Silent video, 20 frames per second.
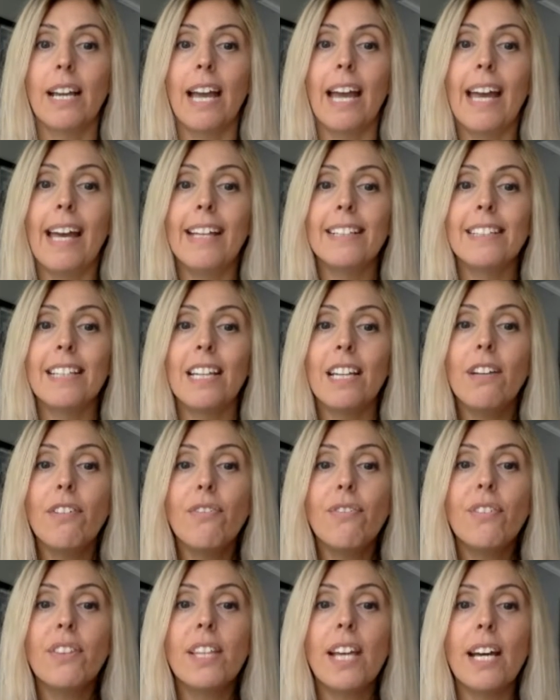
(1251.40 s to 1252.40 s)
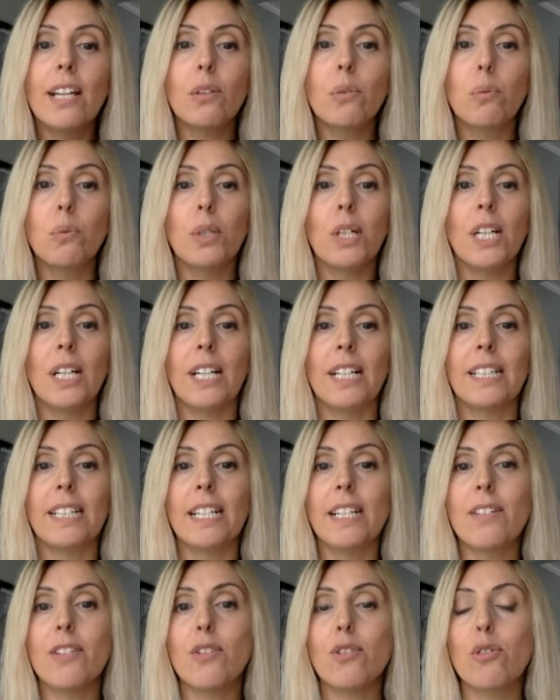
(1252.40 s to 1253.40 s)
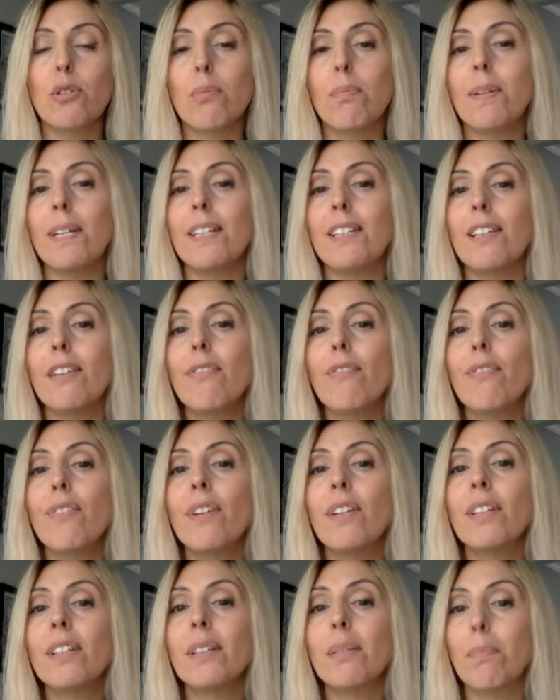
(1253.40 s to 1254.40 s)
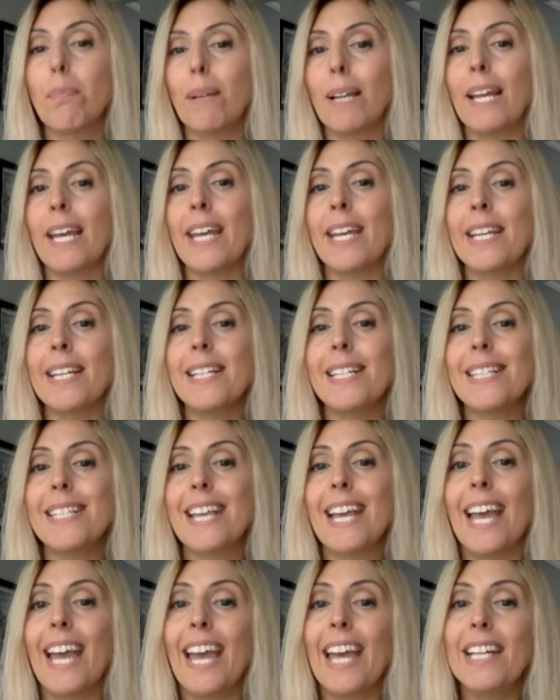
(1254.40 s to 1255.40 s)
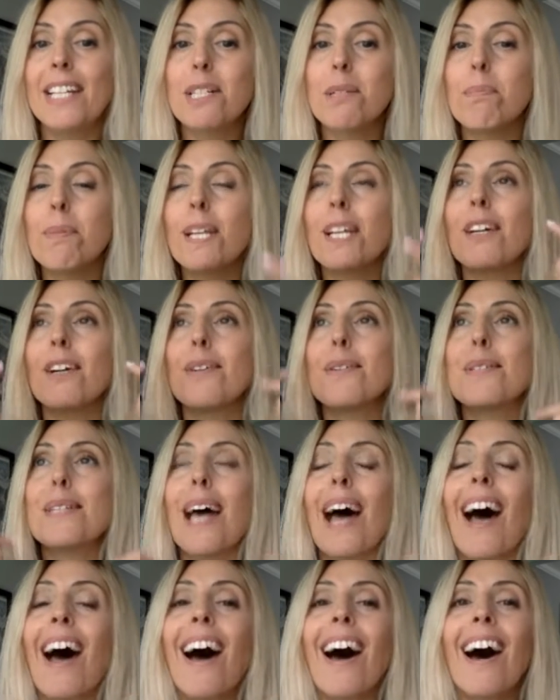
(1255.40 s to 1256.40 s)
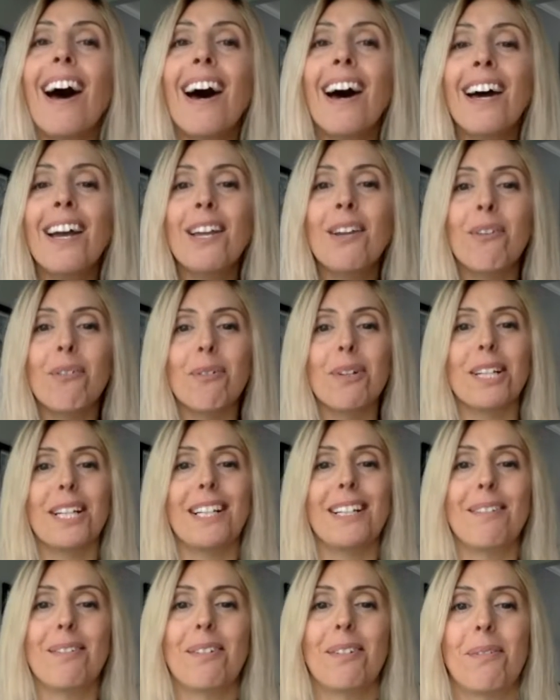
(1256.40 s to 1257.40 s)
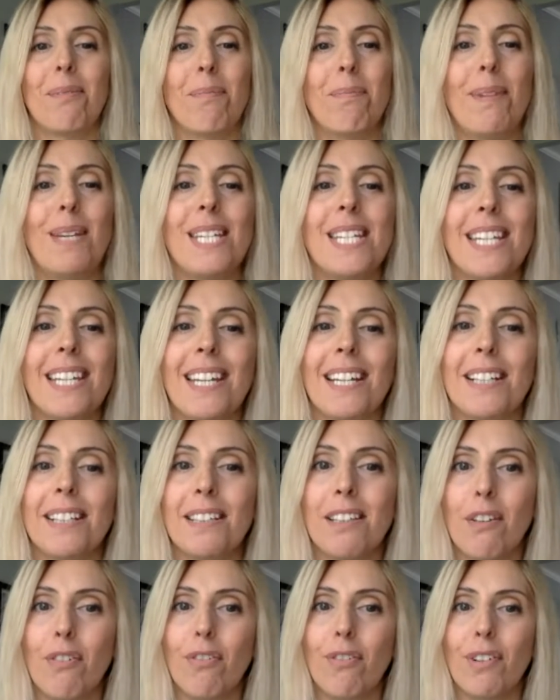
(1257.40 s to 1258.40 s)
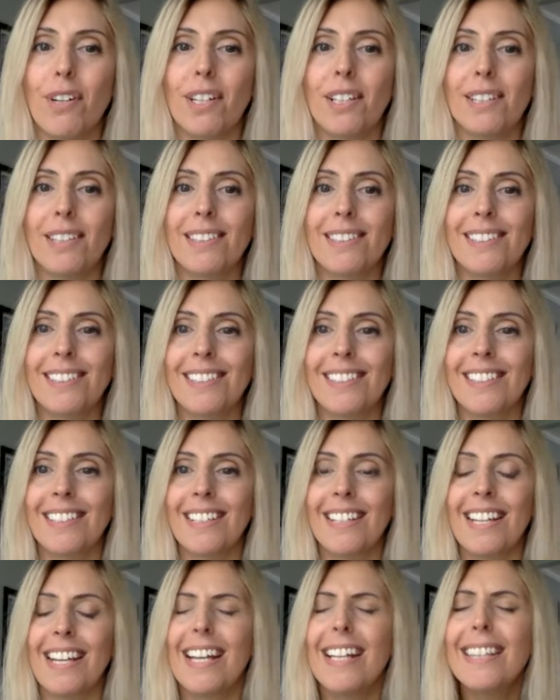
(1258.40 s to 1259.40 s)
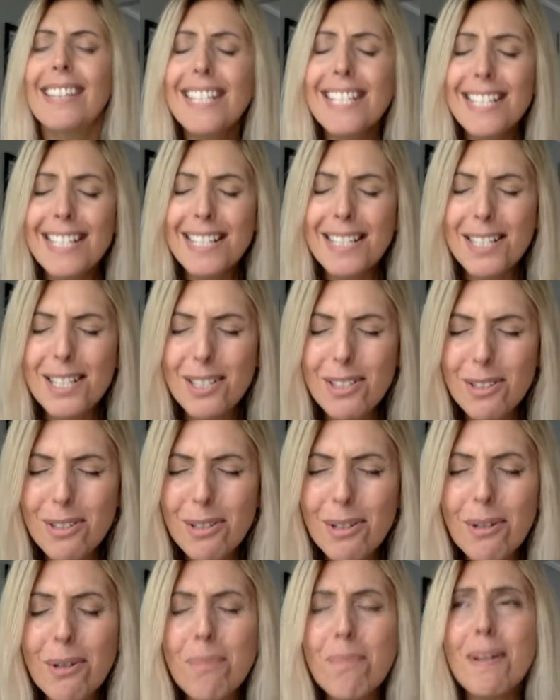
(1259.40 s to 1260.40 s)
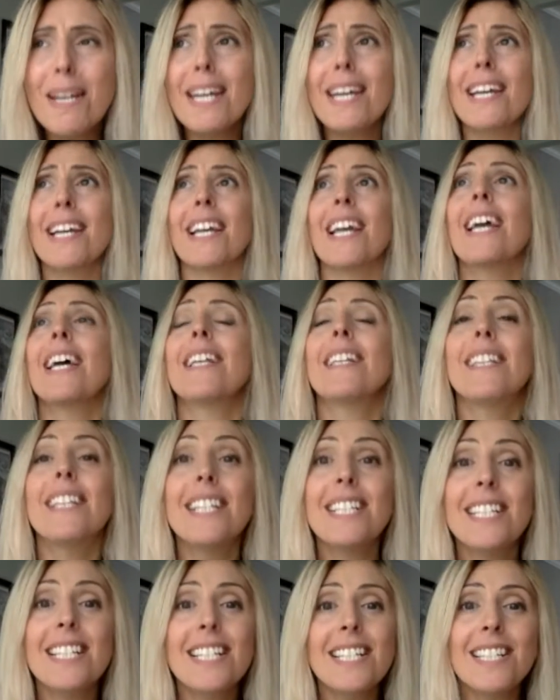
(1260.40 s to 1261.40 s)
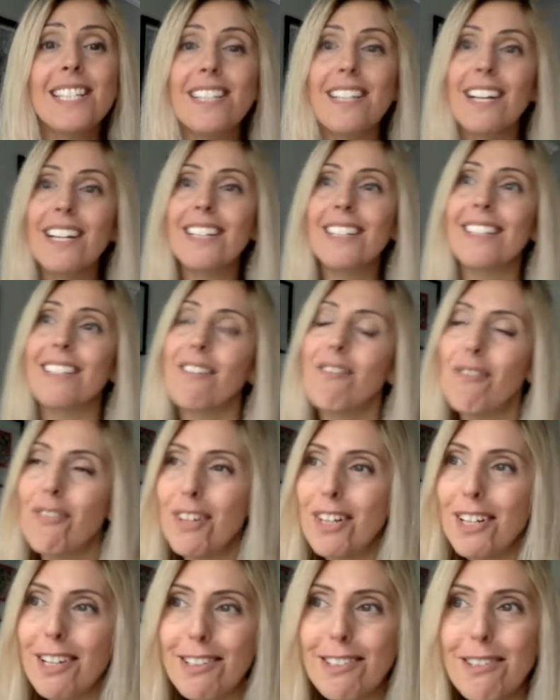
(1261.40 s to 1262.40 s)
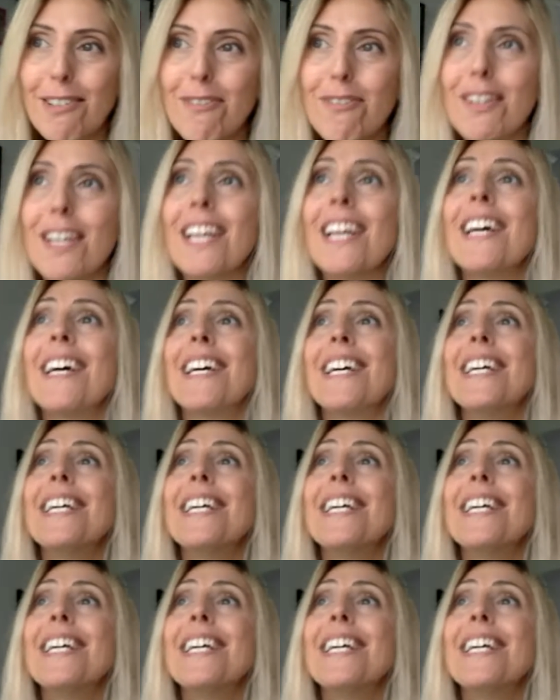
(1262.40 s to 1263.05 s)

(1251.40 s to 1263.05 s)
and if that world is to be different place, it's because I will make it different. This is so big. This is not philosophy,